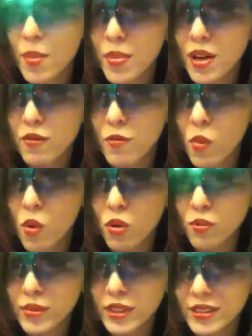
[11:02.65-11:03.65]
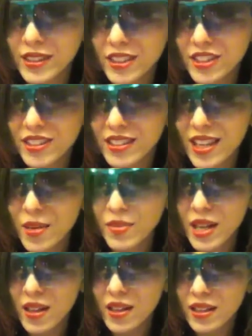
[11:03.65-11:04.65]
But if more musicians kept
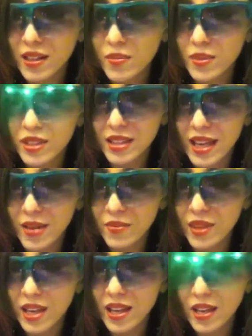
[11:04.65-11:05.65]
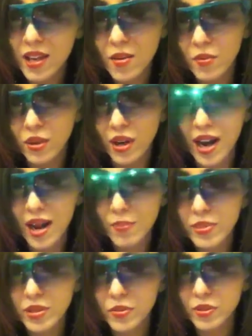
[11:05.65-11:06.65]
telling them the same thing,
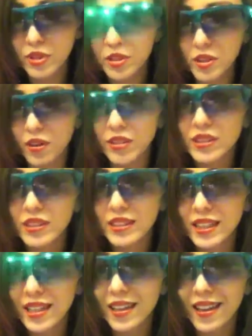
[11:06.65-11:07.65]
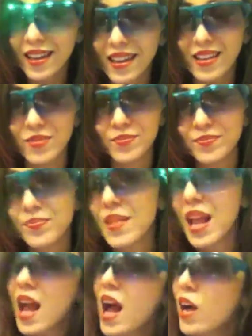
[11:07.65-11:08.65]
perhaps it would start to sink in.
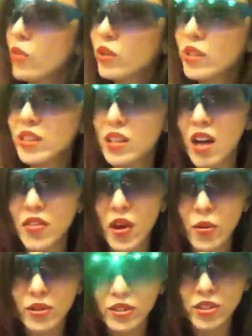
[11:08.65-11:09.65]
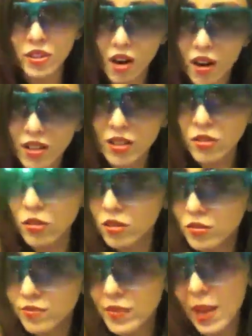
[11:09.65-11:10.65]
I really thought that was a good
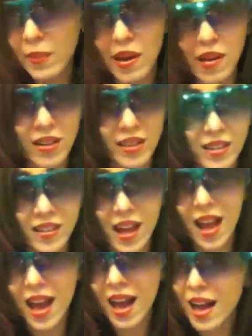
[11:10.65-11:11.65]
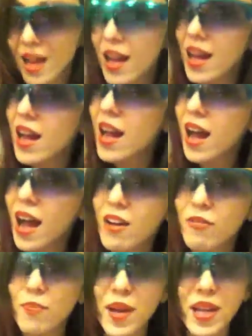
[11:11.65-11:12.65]
article. I'm not gonna lie.
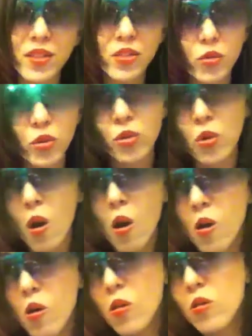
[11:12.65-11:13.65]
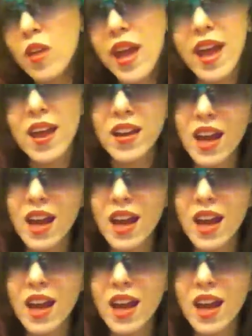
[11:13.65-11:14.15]
I've been through all that.